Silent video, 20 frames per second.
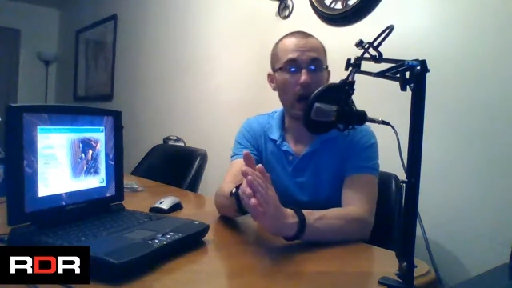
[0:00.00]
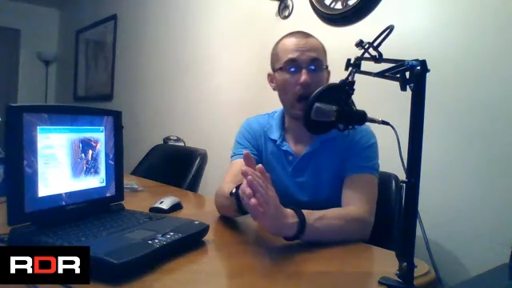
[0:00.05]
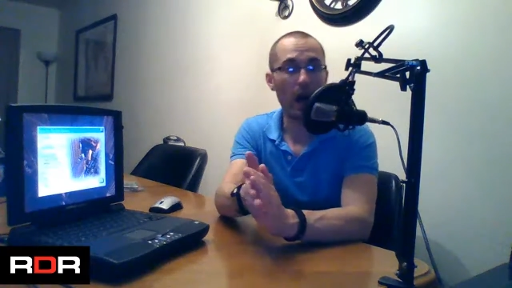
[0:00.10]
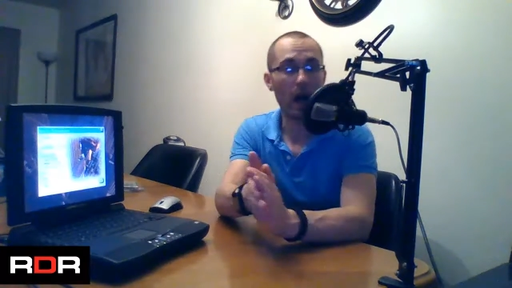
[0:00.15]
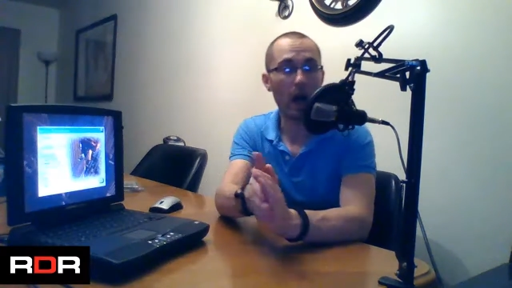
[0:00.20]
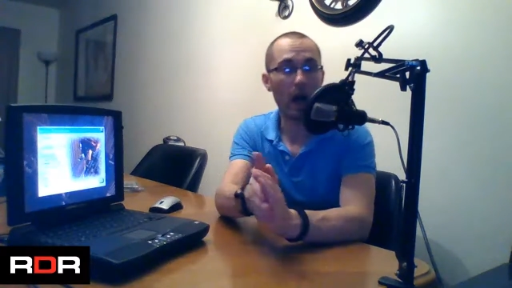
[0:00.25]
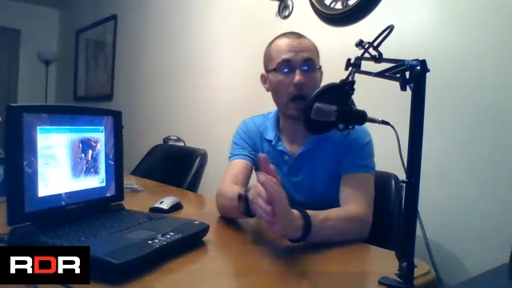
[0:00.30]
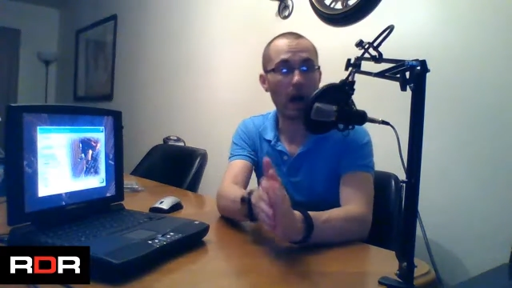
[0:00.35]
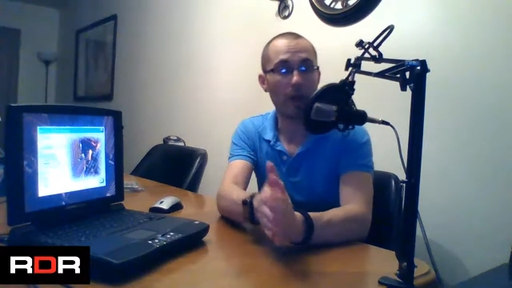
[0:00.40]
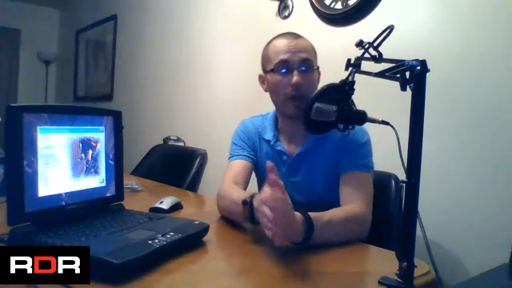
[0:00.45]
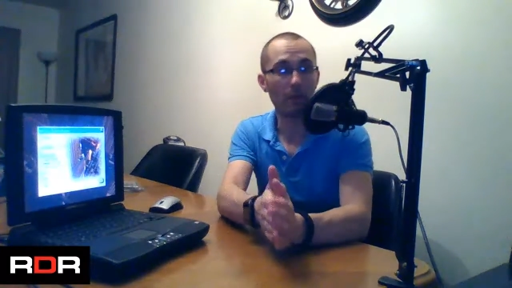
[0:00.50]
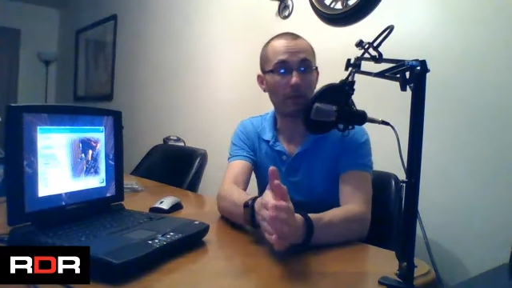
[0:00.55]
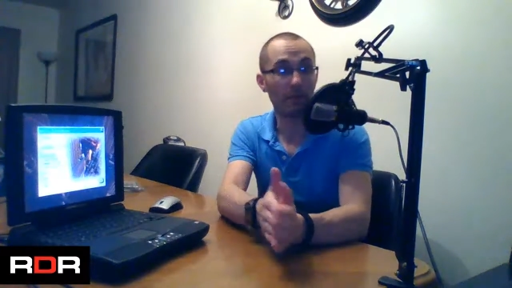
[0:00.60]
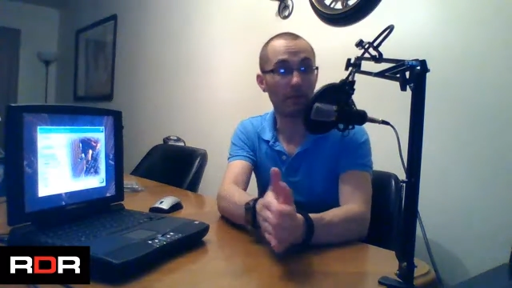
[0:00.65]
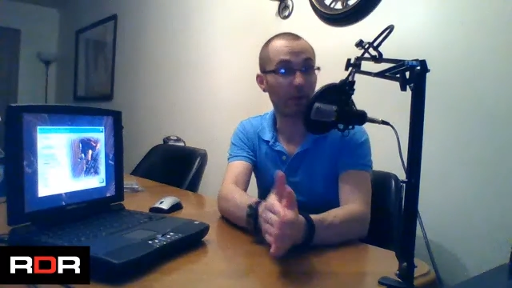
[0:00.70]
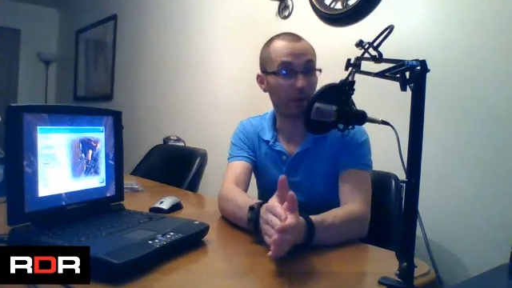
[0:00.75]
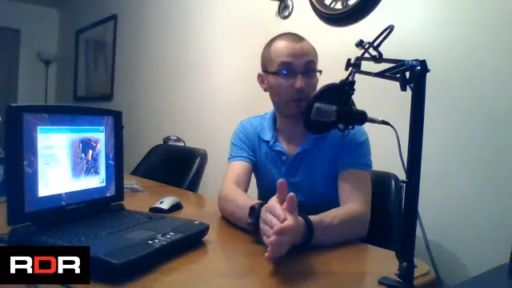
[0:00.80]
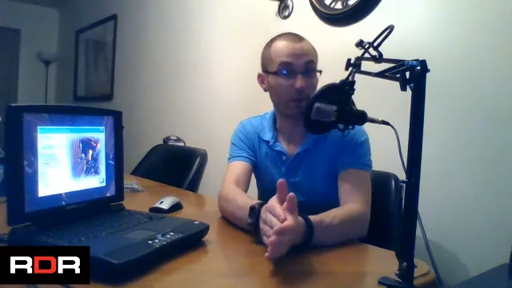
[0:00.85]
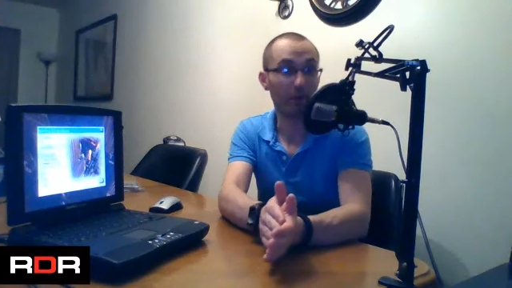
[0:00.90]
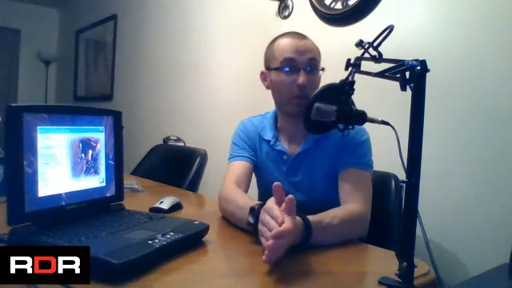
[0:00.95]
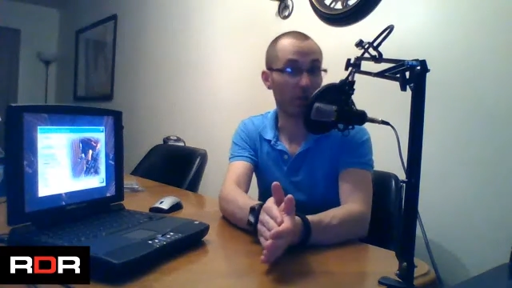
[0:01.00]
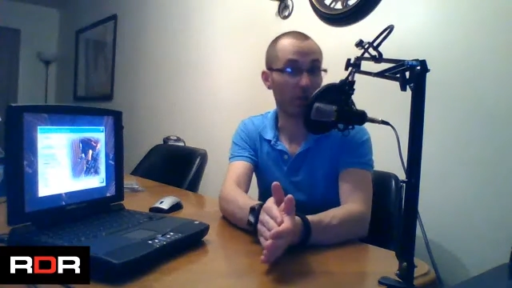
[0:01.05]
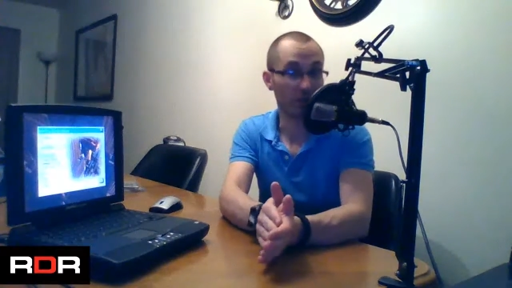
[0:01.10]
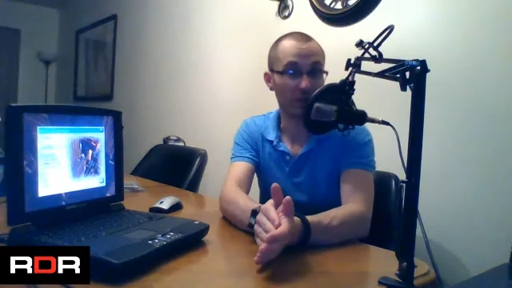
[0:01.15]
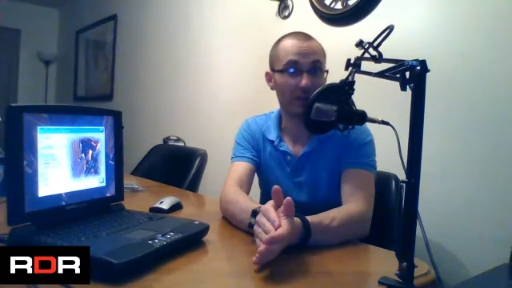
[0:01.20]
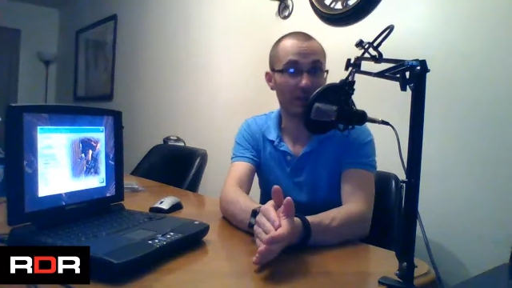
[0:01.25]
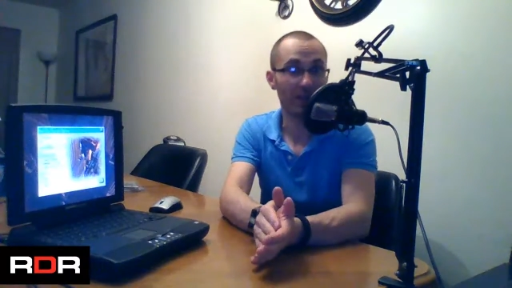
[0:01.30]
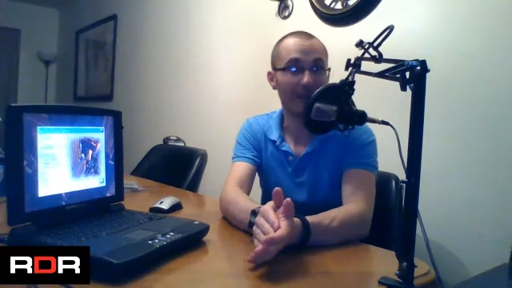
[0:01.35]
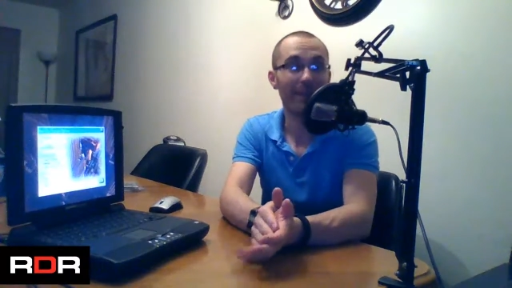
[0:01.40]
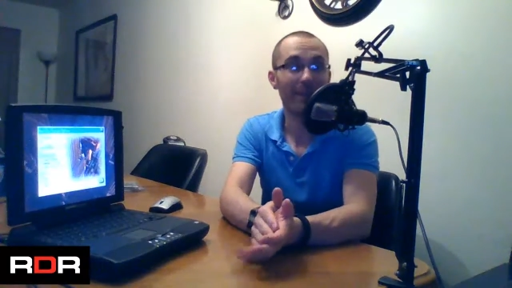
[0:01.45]
I'm very
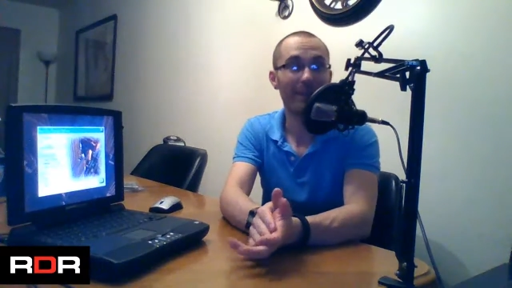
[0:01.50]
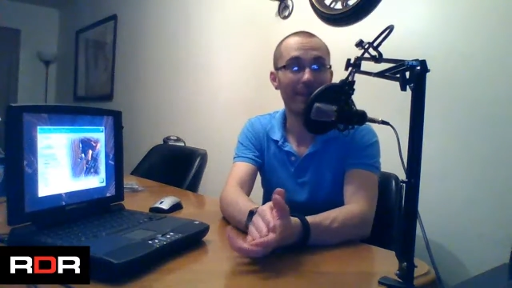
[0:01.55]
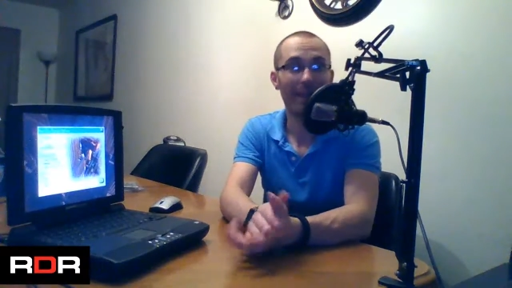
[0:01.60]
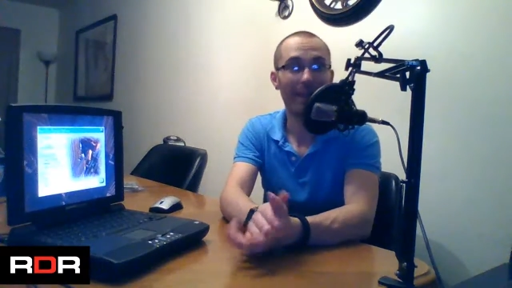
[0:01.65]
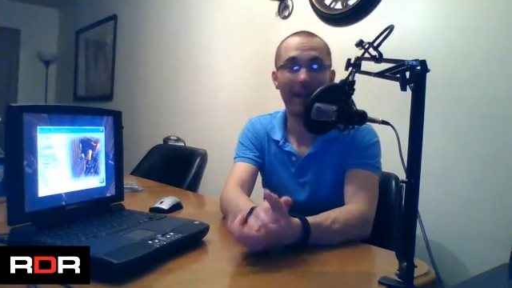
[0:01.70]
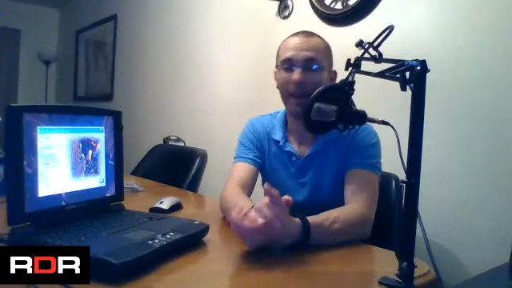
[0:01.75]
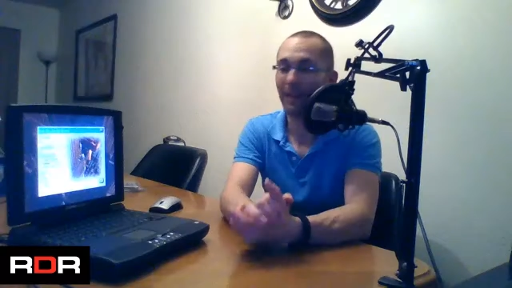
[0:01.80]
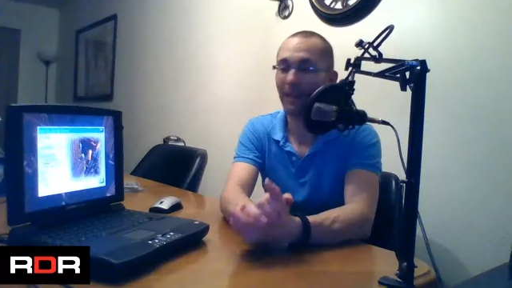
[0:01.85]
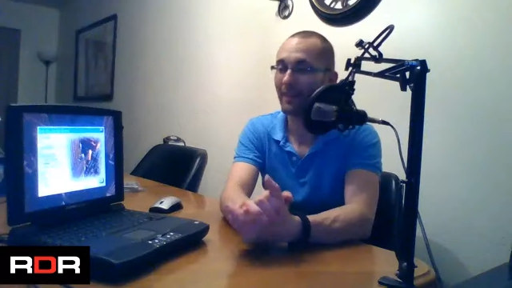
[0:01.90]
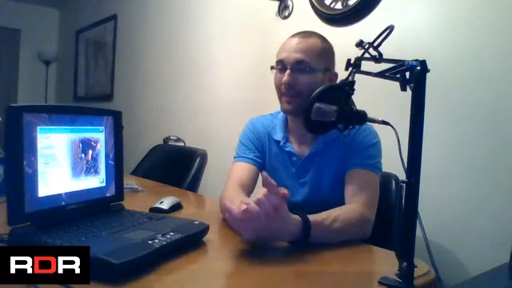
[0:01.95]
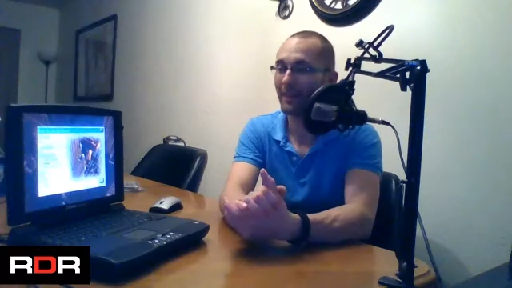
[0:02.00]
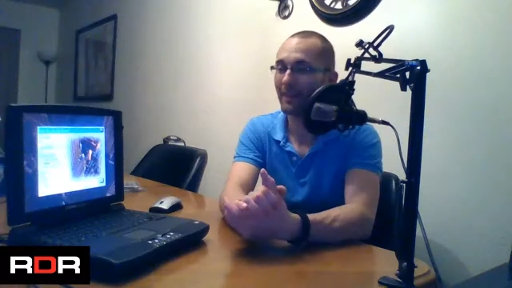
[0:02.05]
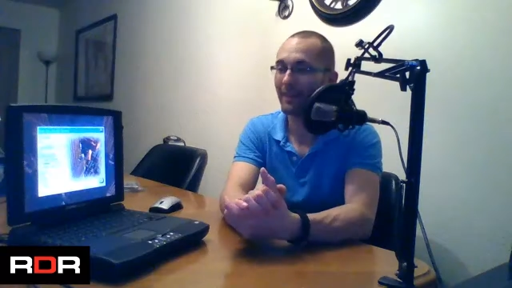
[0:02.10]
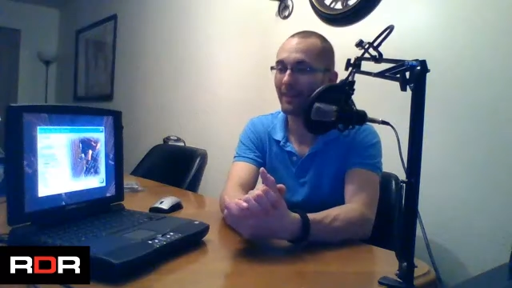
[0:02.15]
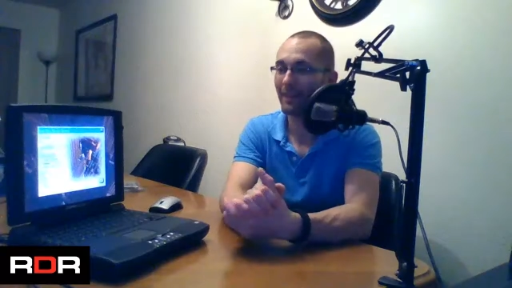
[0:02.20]
fortunate and